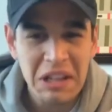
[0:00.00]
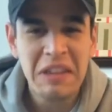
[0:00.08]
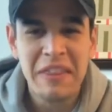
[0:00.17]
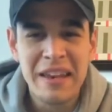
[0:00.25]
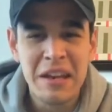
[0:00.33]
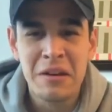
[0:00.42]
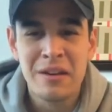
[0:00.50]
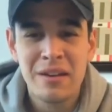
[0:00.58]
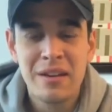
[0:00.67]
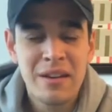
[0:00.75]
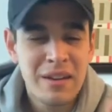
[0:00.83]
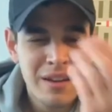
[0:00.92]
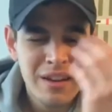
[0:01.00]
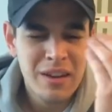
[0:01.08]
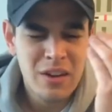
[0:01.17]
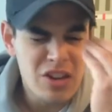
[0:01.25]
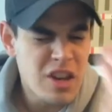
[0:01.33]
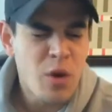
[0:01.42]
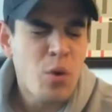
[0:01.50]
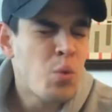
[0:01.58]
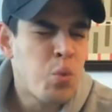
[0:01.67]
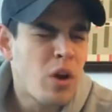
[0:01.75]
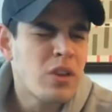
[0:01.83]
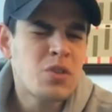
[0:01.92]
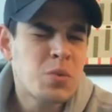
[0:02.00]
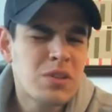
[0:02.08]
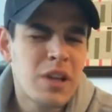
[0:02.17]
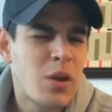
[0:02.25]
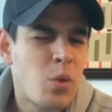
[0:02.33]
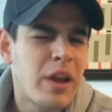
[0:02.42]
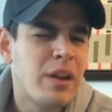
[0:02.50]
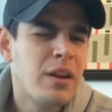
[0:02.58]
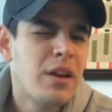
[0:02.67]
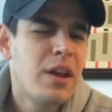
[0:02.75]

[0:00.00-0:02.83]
They didn't, no one once was like, wait,